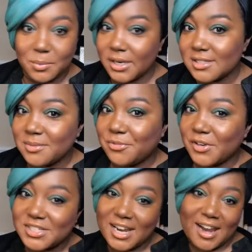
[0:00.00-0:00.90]
Put on some
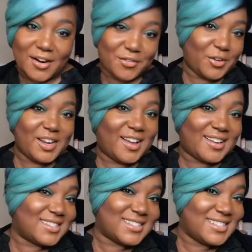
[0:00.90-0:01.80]
fresh hair for
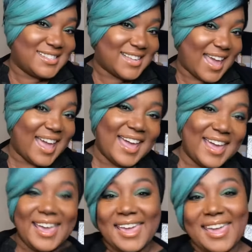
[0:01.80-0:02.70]
y'all
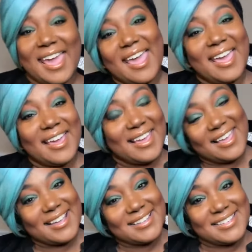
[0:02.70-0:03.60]
today.
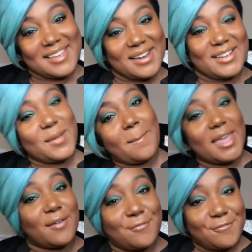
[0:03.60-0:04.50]
Did a little
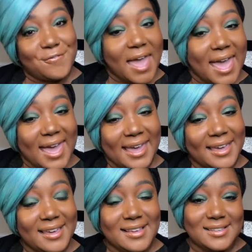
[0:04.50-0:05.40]
bit of
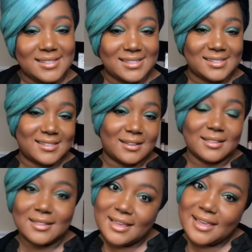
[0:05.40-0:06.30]
face,
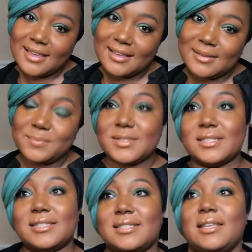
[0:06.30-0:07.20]

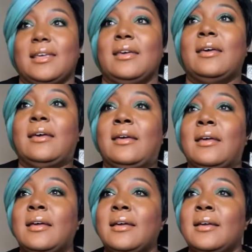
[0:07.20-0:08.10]
lips.
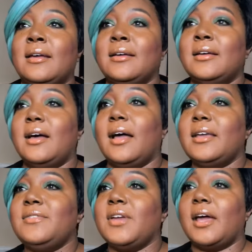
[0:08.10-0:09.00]
Huh,
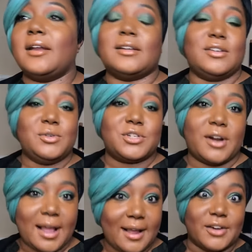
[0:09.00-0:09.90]
even got on a new
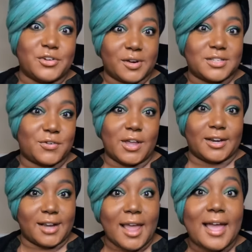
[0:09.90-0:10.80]
shirt. I got dressed for y'all
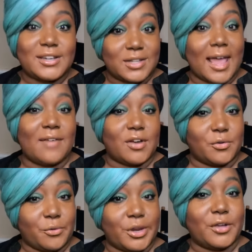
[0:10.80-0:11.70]
today. I actually have
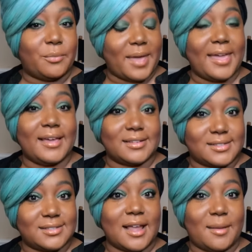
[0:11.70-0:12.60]
on real
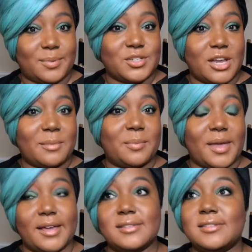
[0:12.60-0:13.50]
pants, not pajama
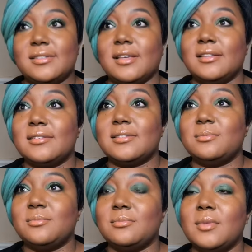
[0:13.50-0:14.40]
pants, and
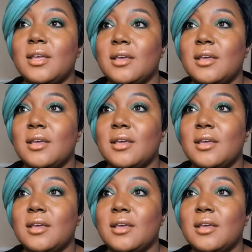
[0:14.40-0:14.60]
some